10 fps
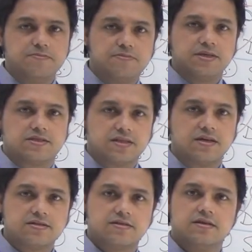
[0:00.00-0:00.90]
deep
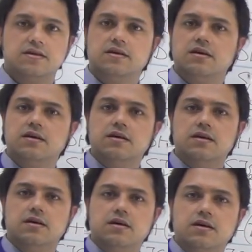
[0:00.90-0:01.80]
blisters,
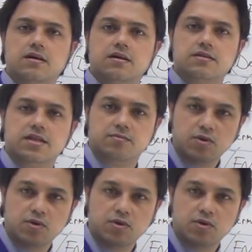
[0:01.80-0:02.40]
that